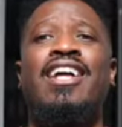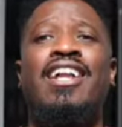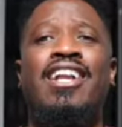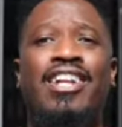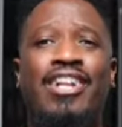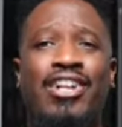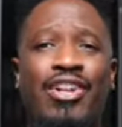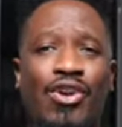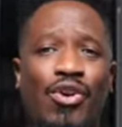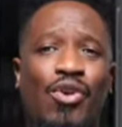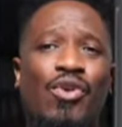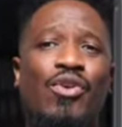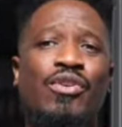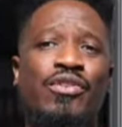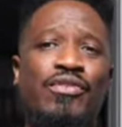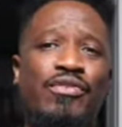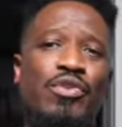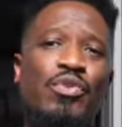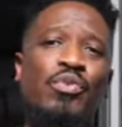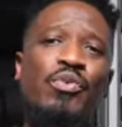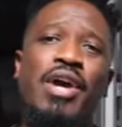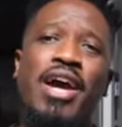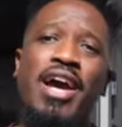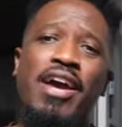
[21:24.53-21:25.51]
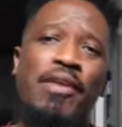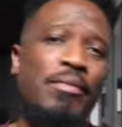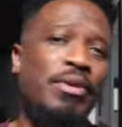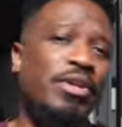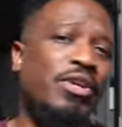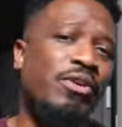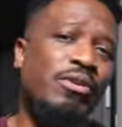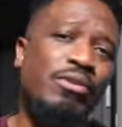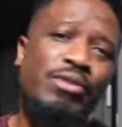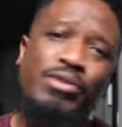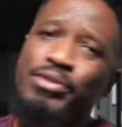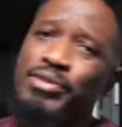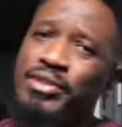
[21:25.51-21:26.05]
long, if you had me
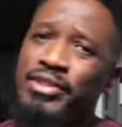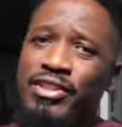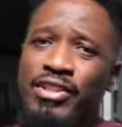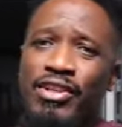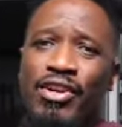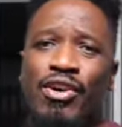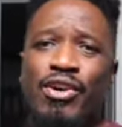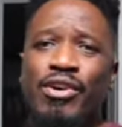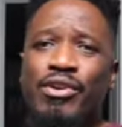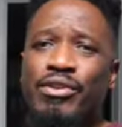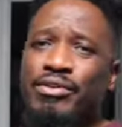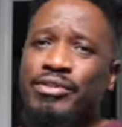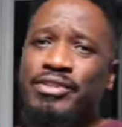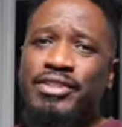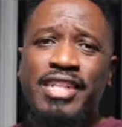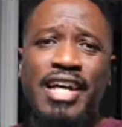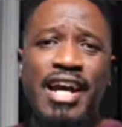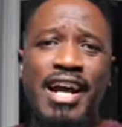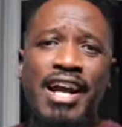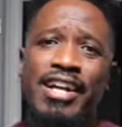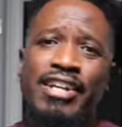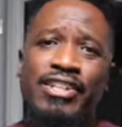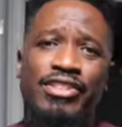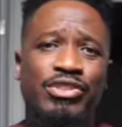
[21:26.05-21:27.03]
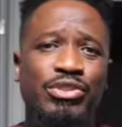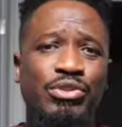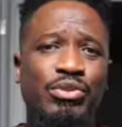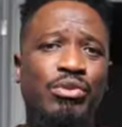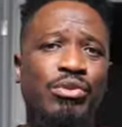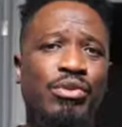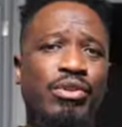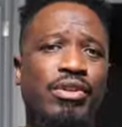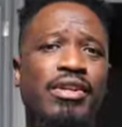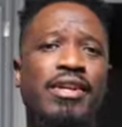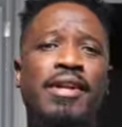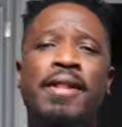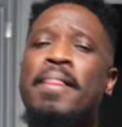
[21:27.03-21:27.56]
go through the whole entire
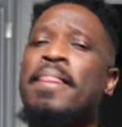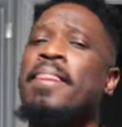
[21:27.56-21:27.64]
tour,